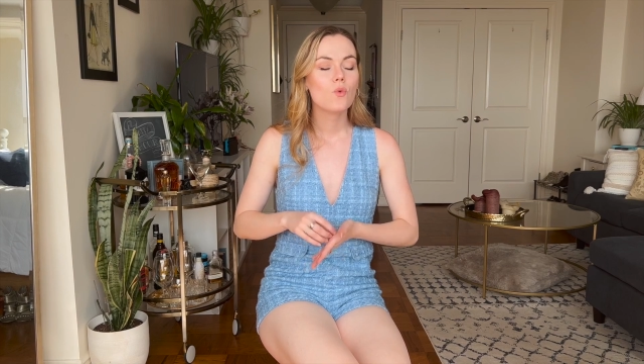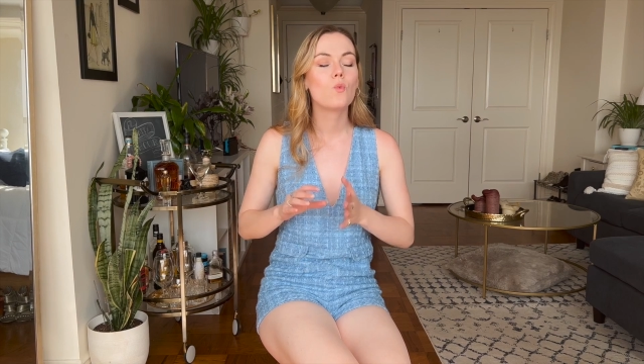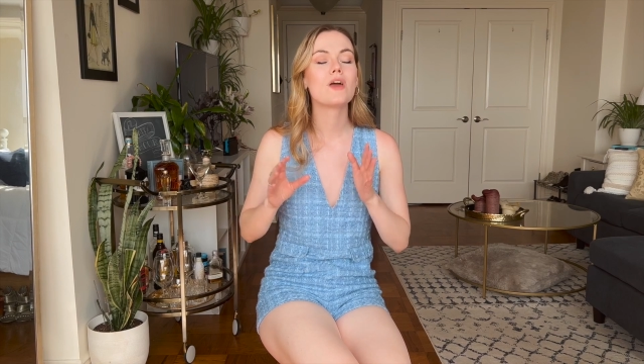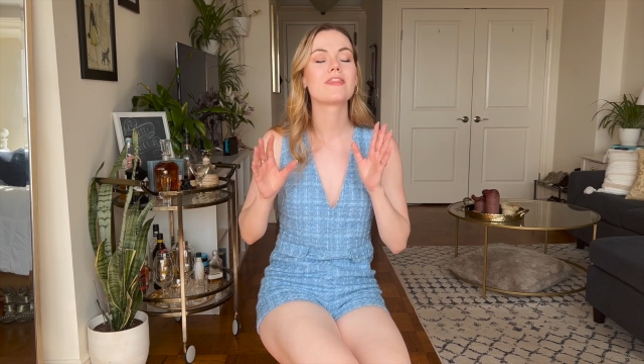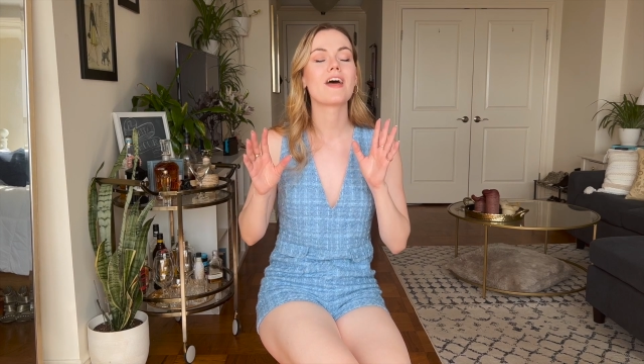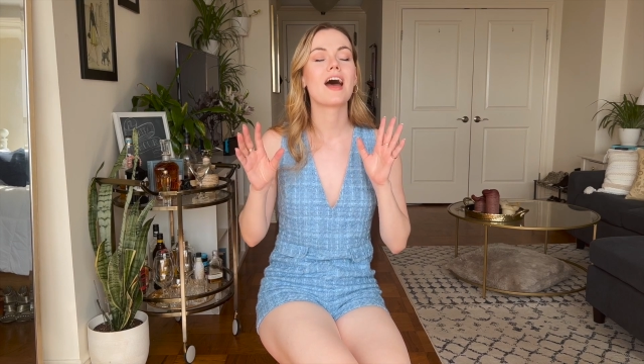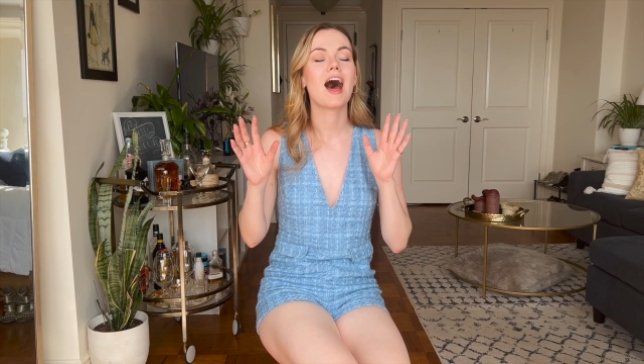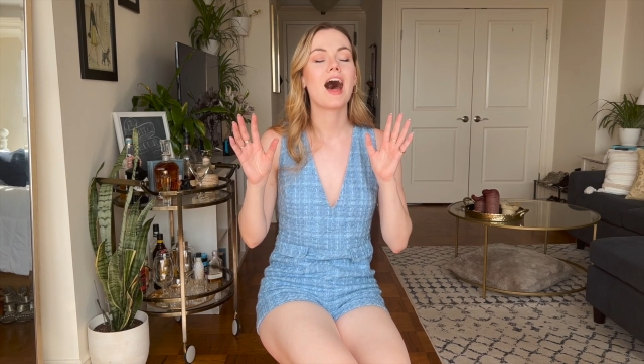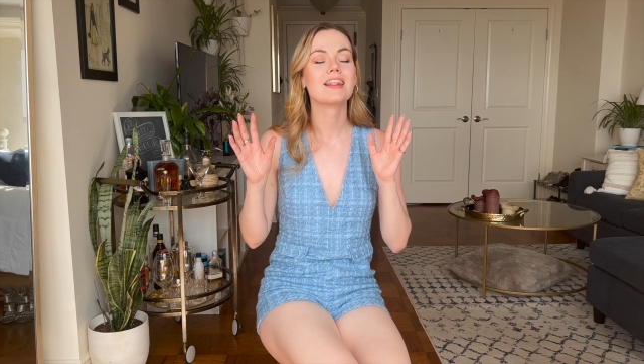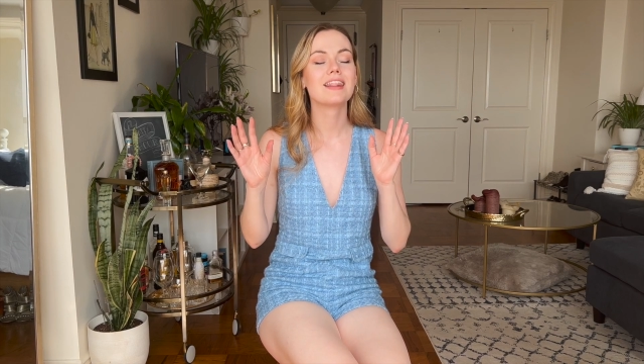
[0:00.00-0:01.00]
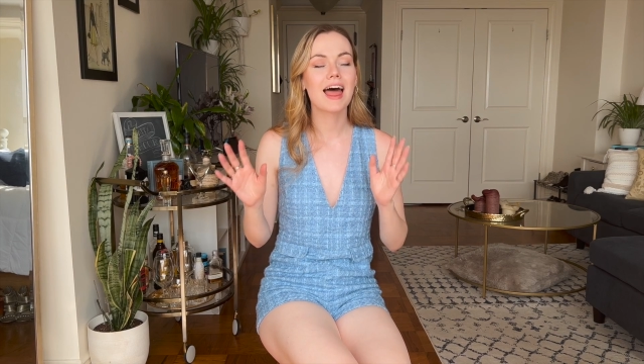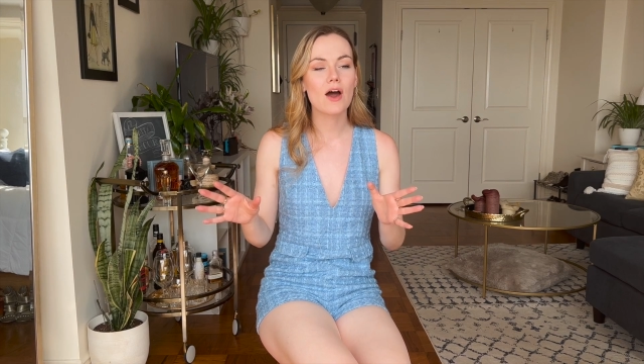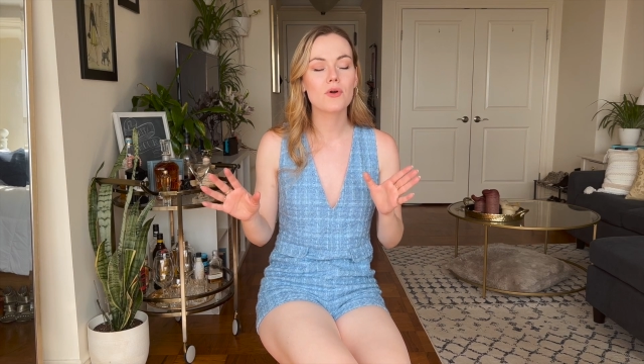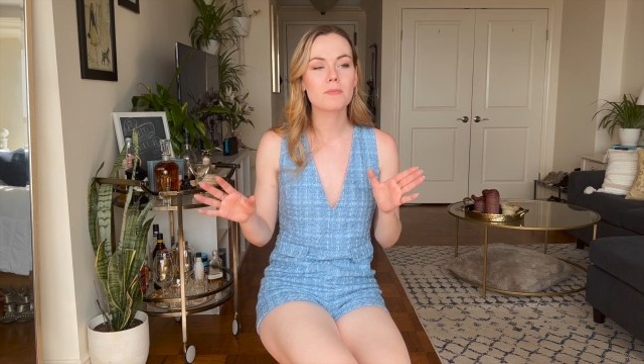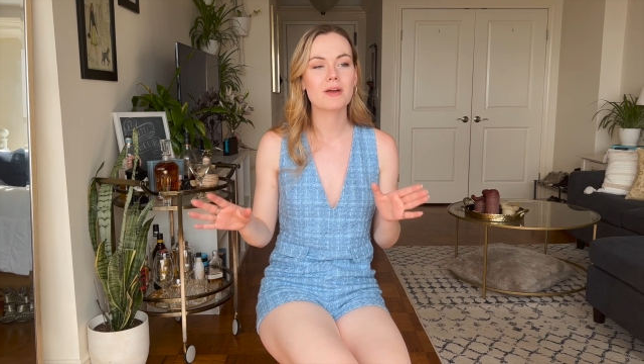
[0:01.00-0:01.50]
with
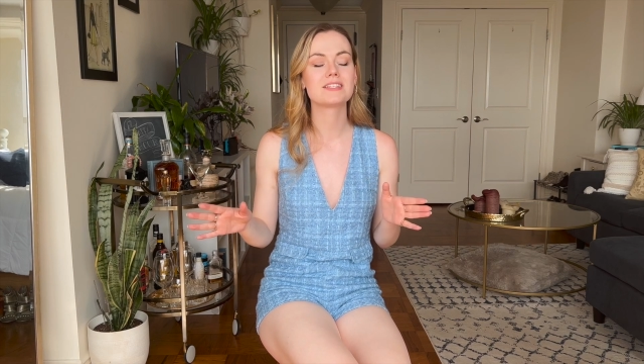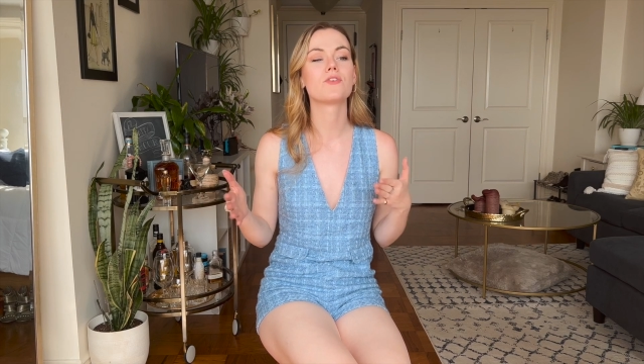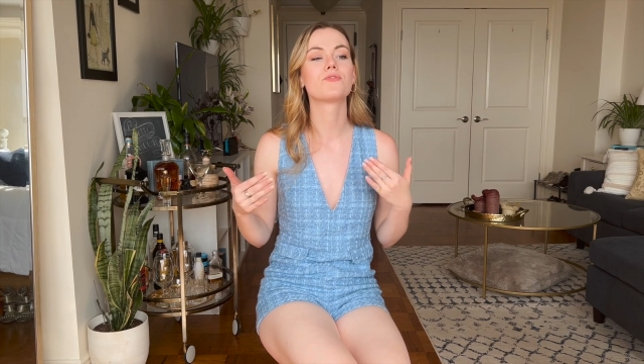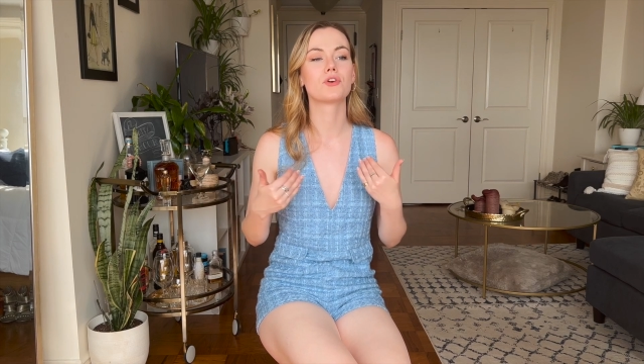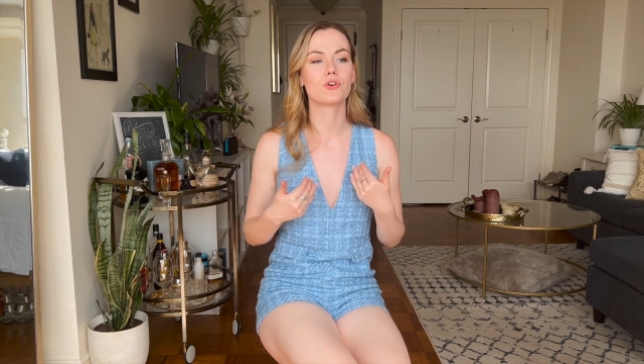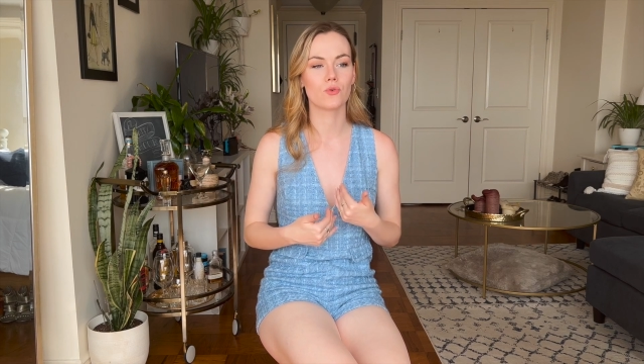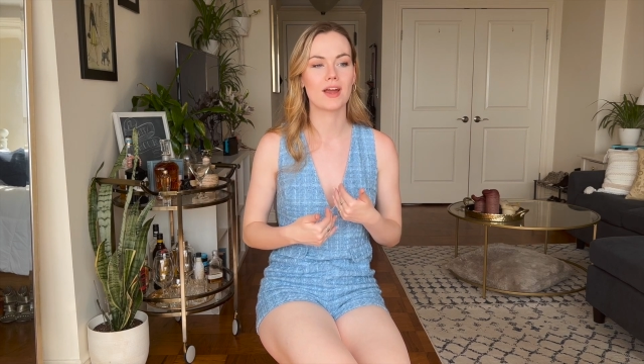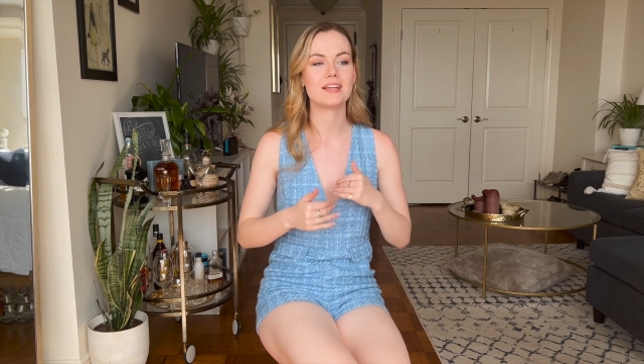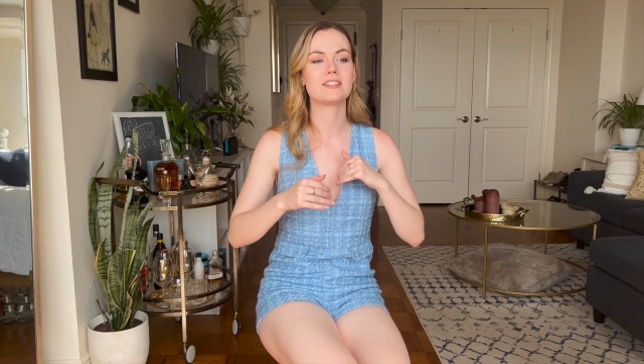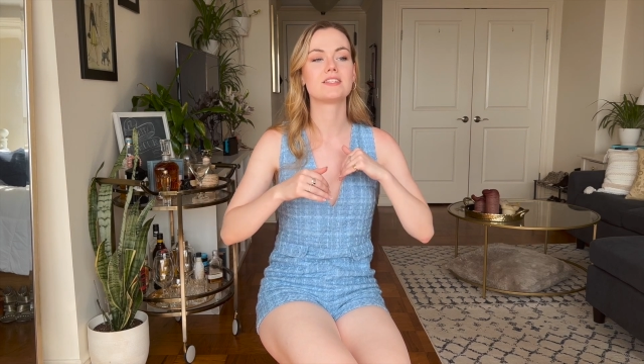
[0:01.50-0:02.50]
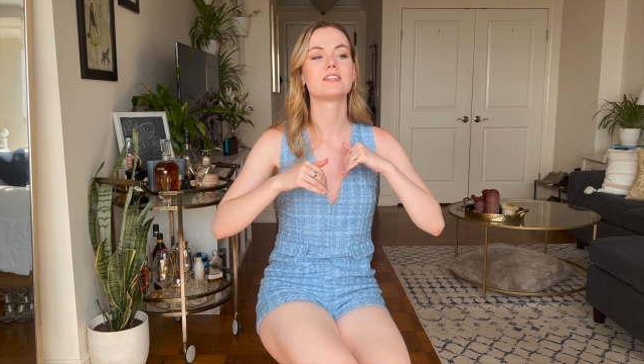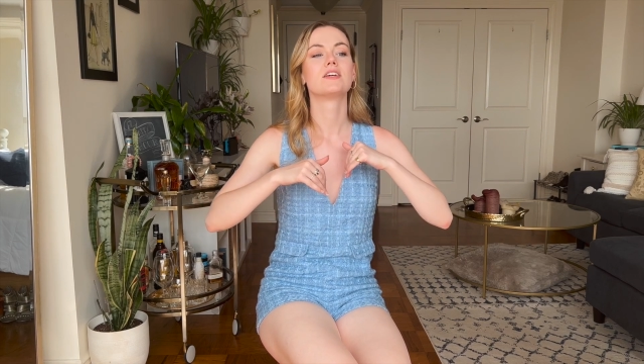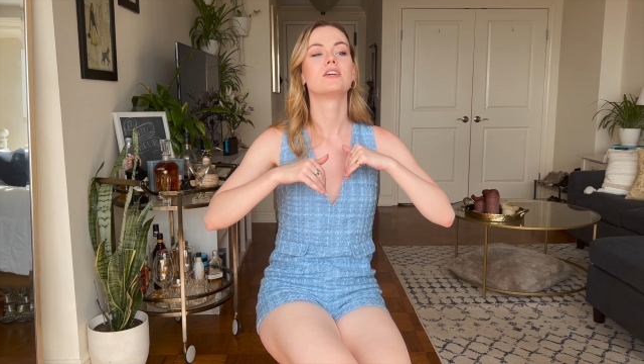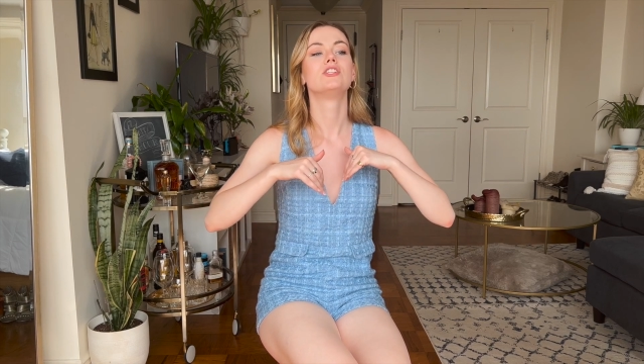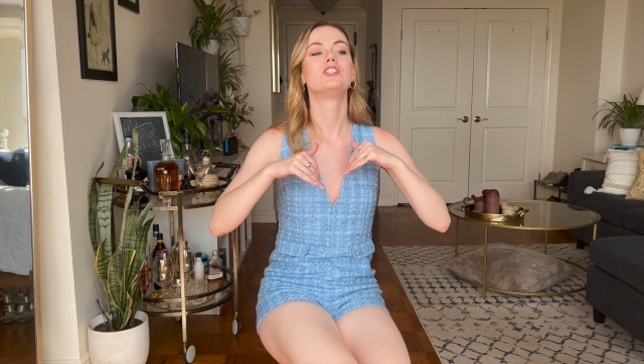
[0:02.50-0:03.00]
allowing myself the grace
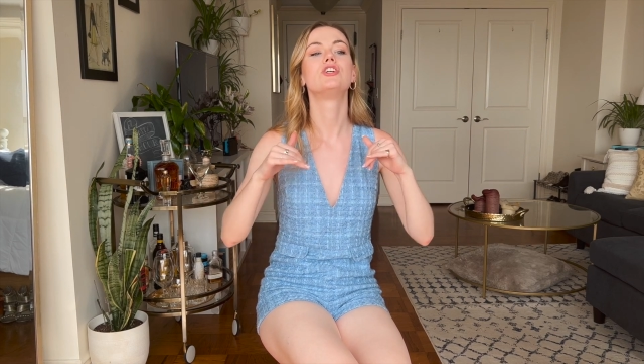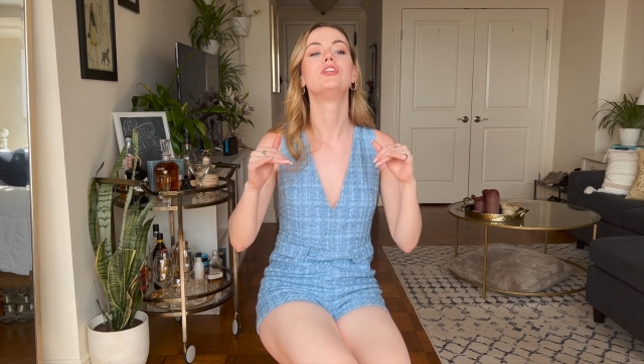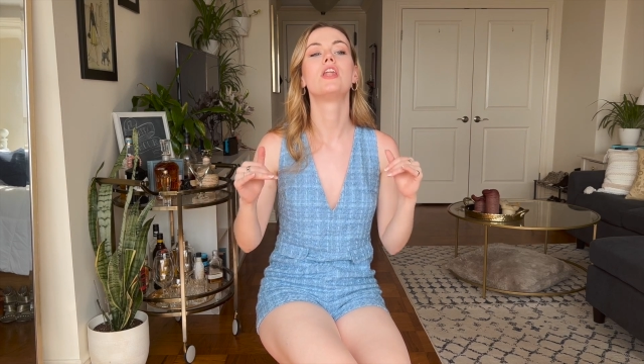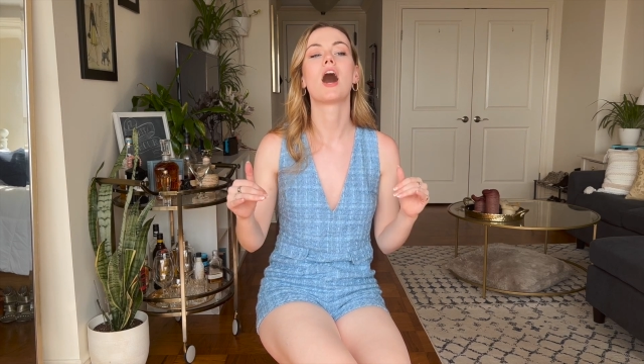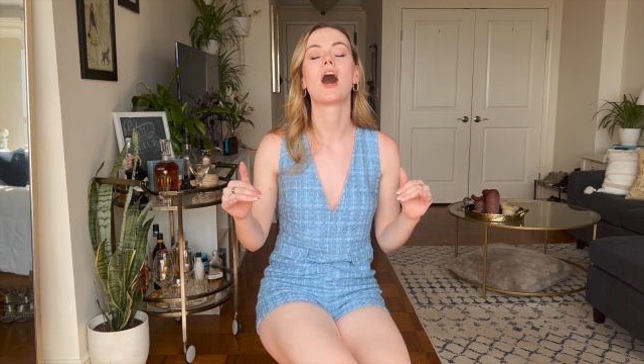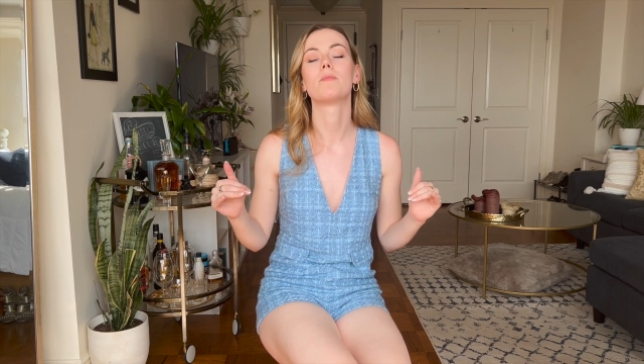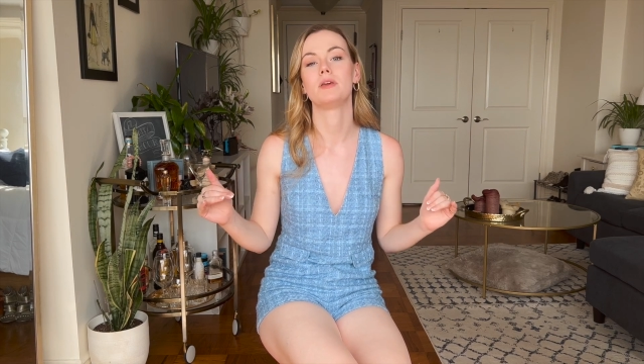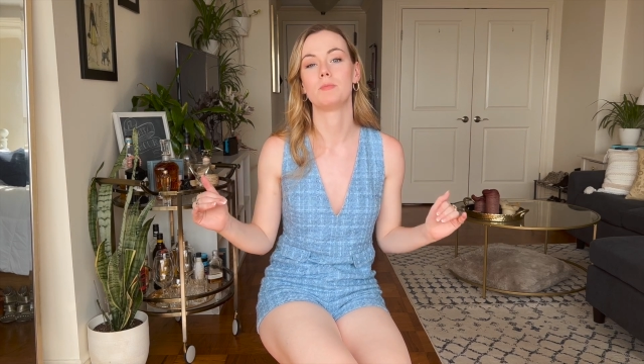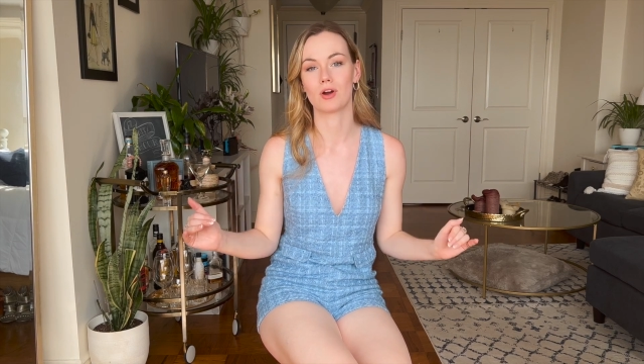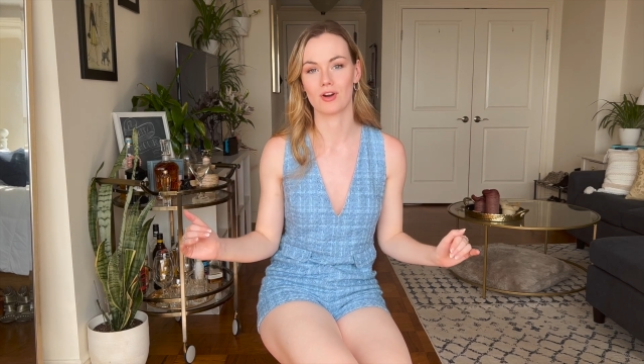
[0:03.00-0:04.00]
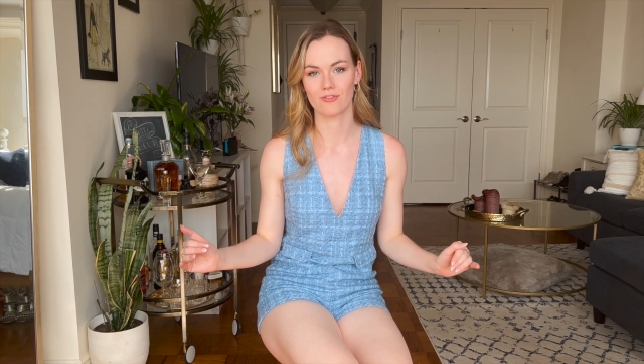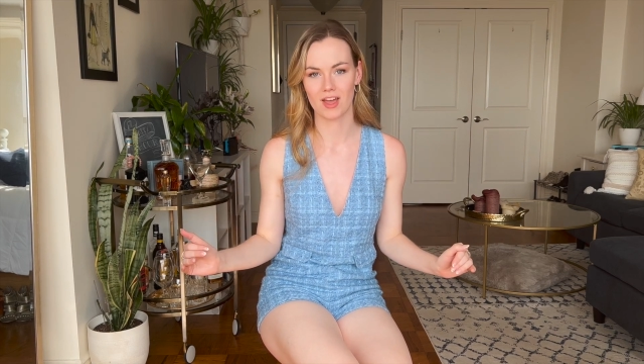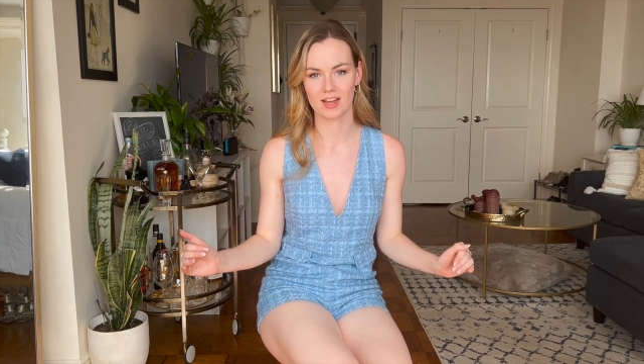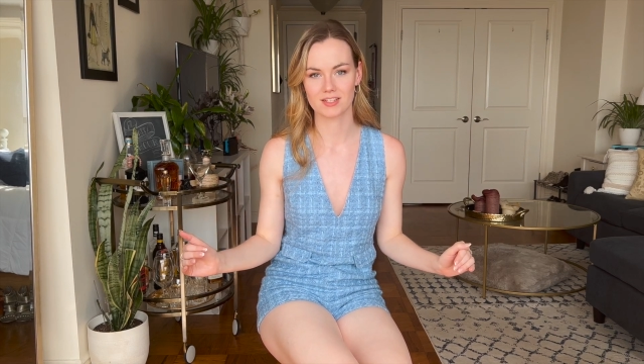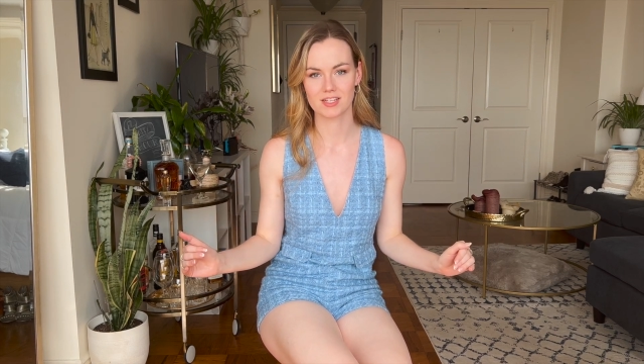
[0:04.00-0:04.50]
to not be
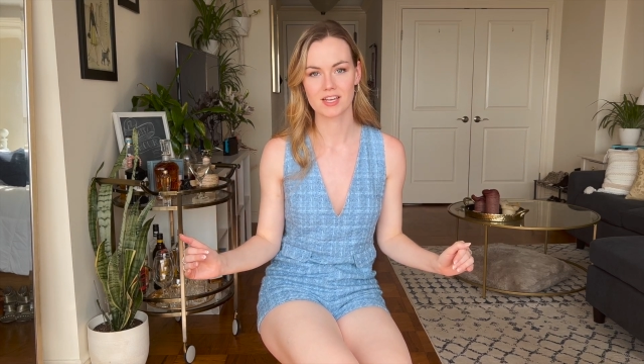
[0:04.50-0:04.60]
perfect.